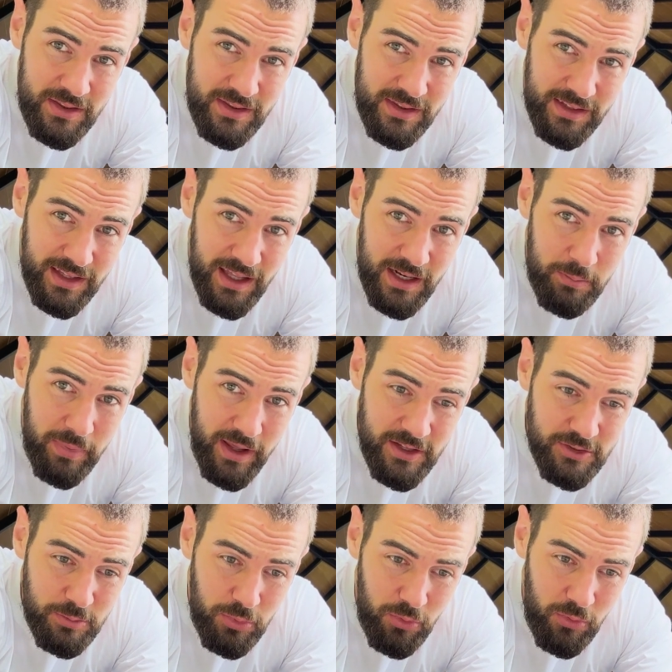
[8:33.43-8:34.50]
You get the
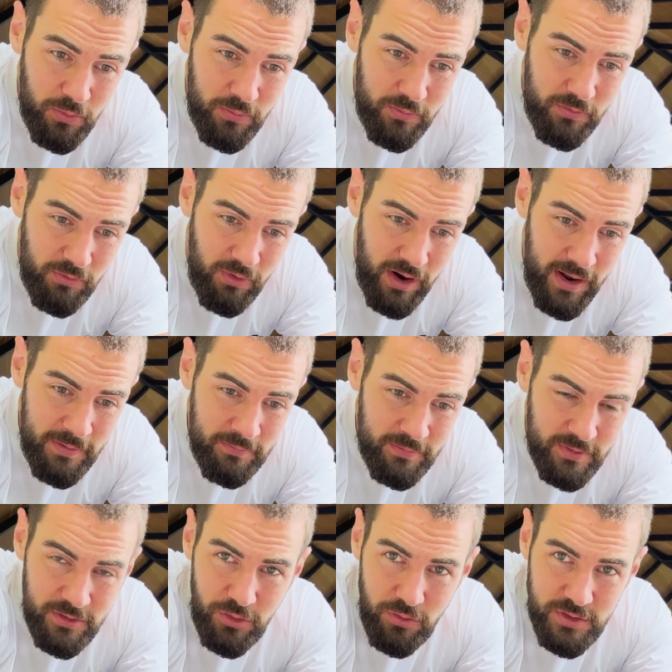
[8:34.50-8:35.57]
baseball, right?
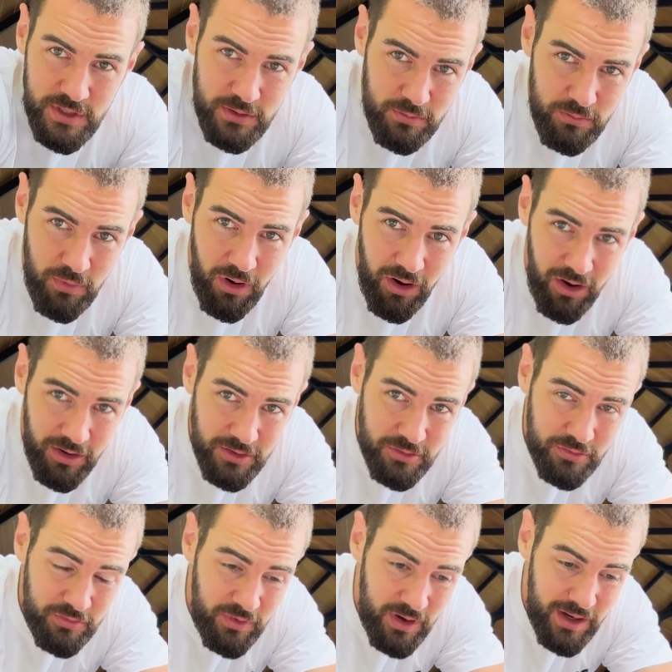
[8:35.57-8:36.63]
It's obviously hard as
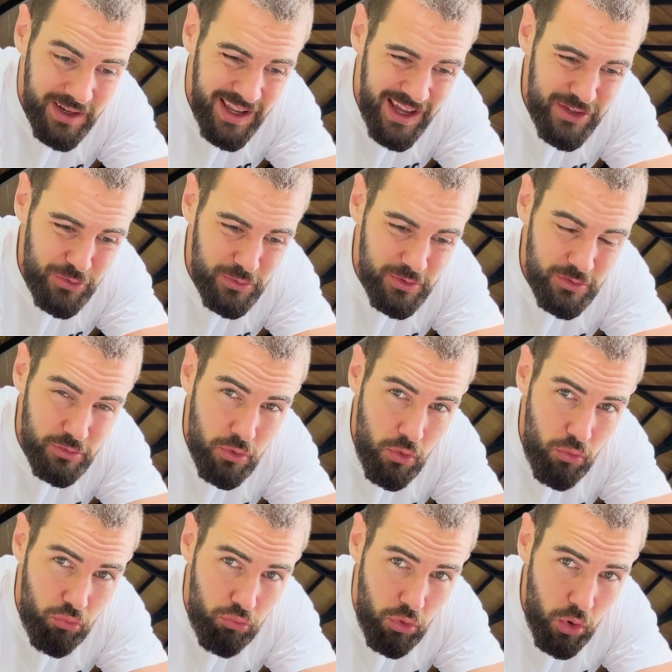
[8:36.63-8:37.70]
fuck, and you just
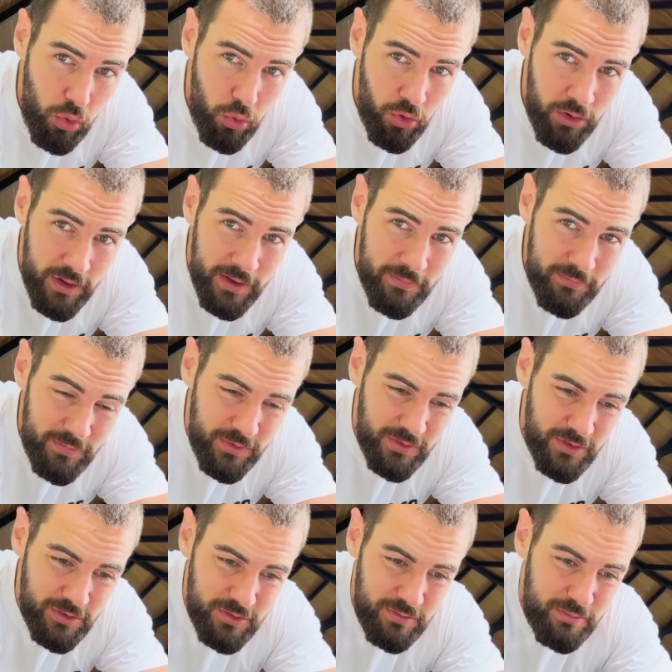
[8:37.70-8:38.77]
roll on it. You
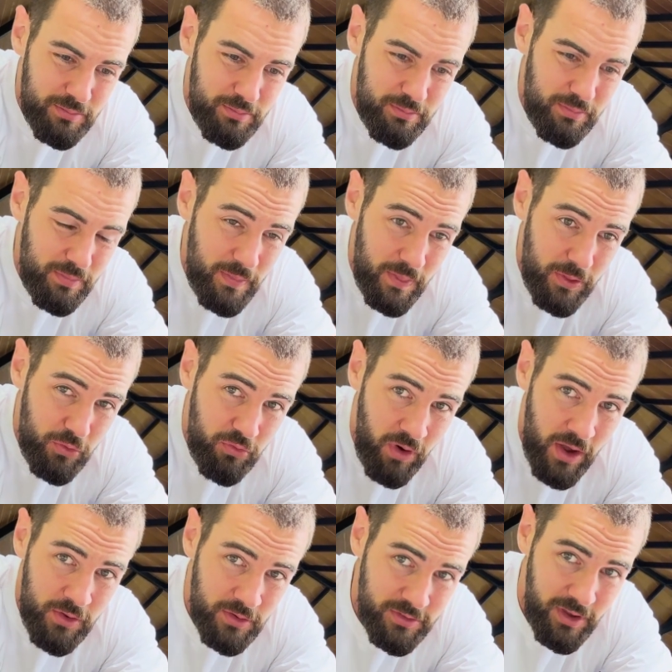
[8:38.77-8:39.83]
just, you
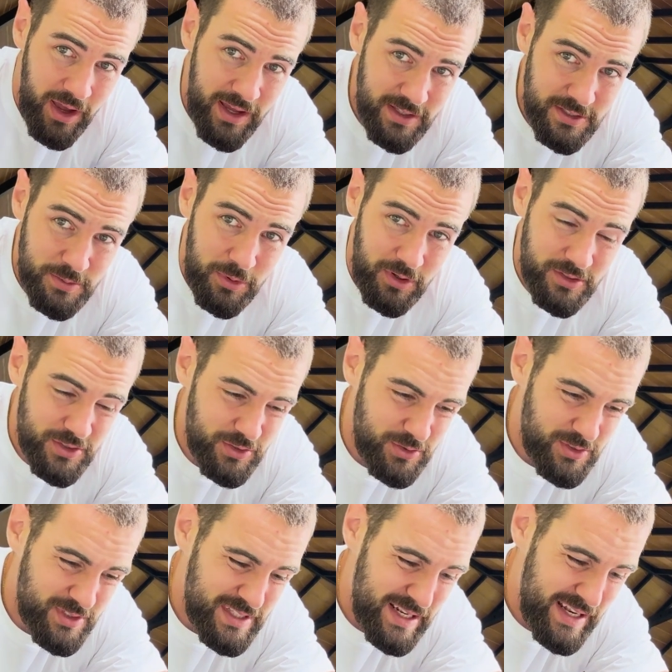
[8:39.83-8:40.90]
find your tight spots, and
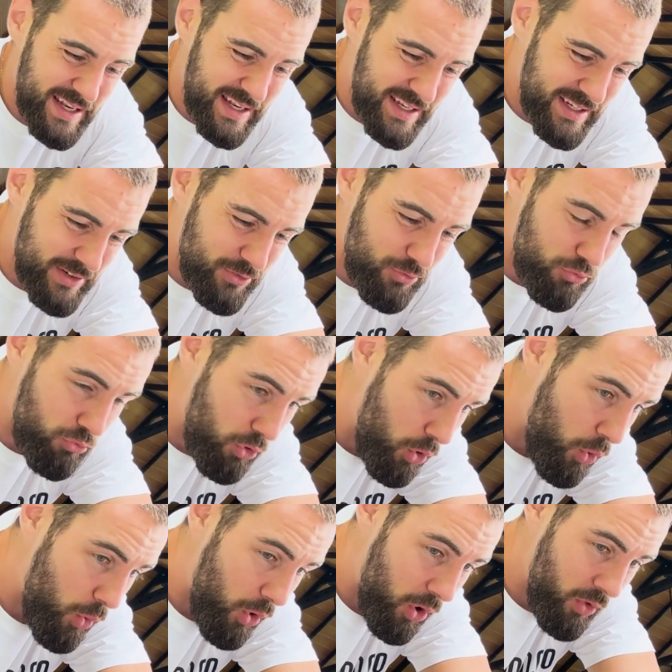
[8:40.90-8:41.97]
you just
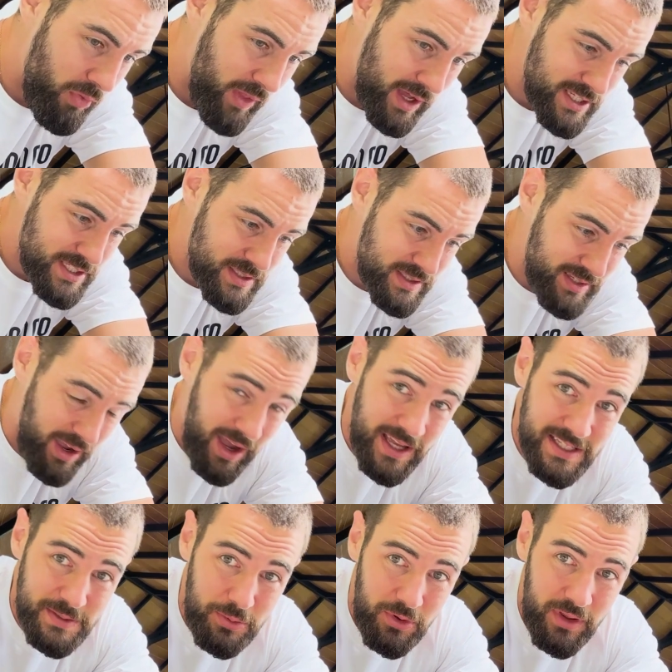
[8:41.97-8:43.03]
roll on that
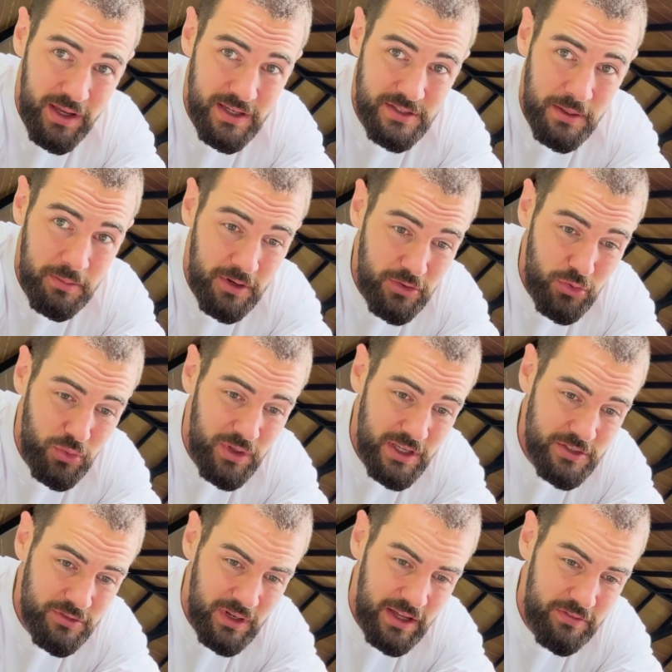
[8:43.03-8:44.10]
tight spot there. So I'm gonna do
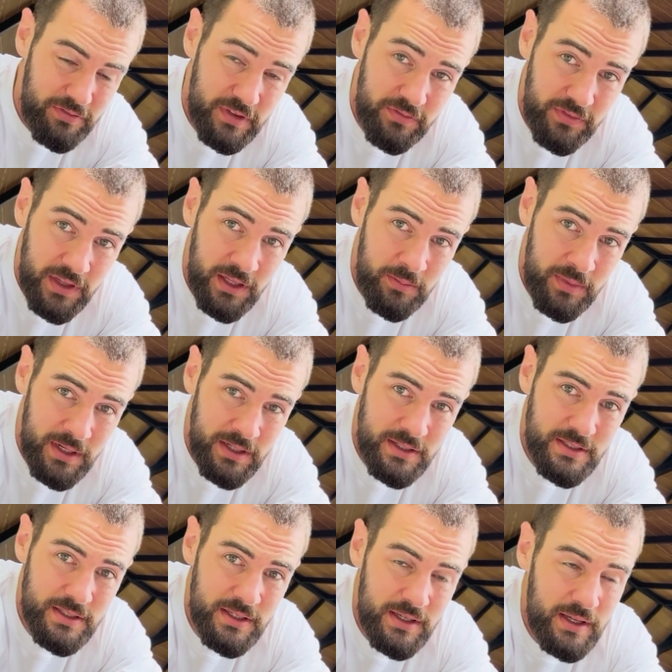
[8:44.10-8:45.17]
this for like 15
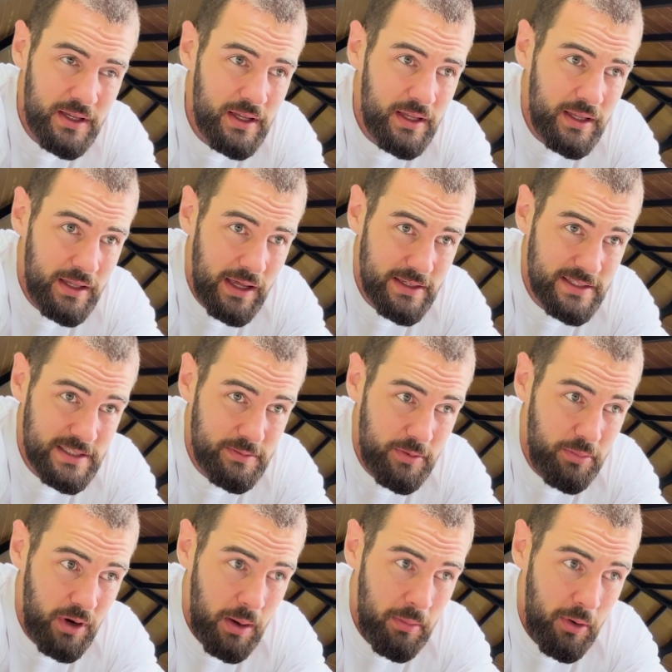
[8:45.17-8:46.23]
minutes. That's gonna be
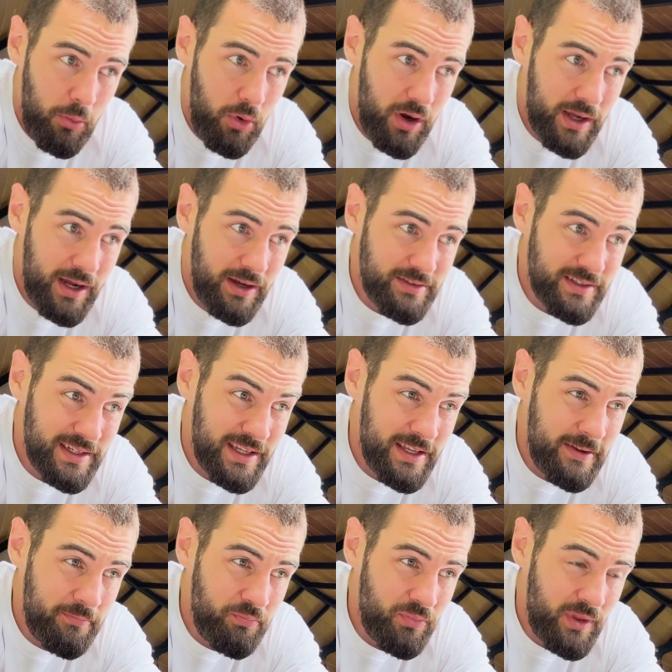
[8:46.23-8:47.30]
part of my workout today.
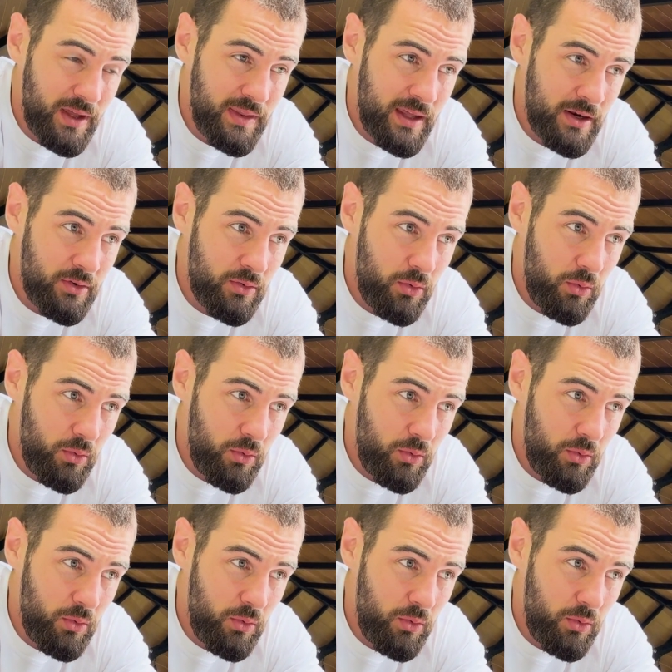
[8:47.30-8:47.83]
And then,